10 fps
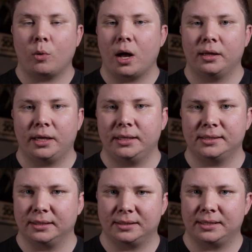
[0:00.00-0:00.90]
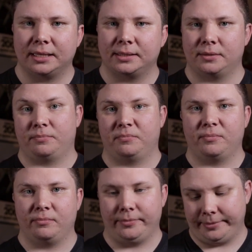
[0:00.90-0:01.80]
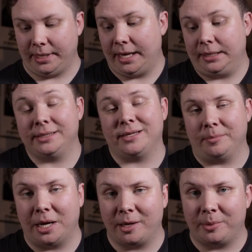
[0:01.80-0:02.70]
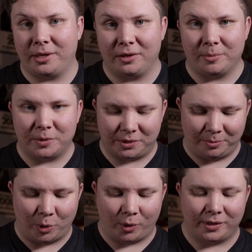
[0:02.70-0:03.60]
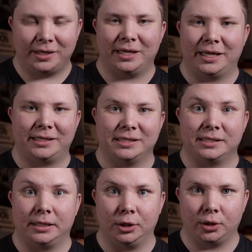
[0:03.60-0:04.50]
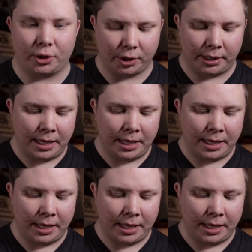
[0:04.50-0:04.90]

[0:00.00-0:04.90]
quality, since that's, at least in my opinion, the most important. Like, does it look good?